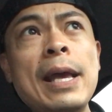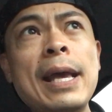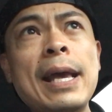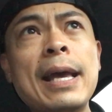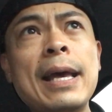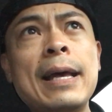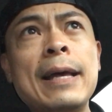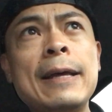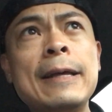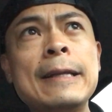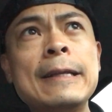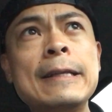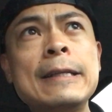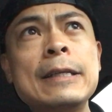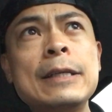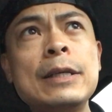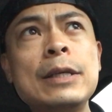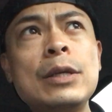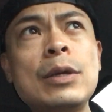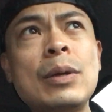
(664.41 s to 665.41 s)
And,
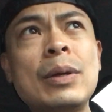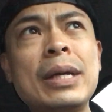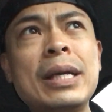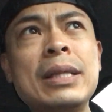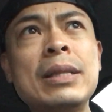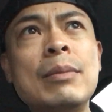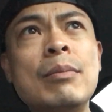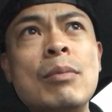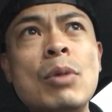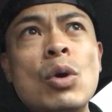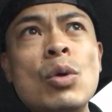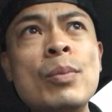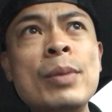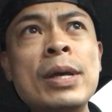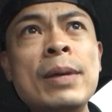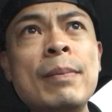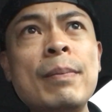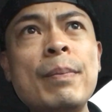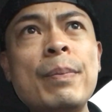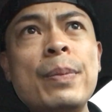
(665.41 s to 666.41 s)
you know, in the
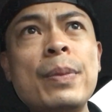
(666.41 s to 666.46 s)
moment,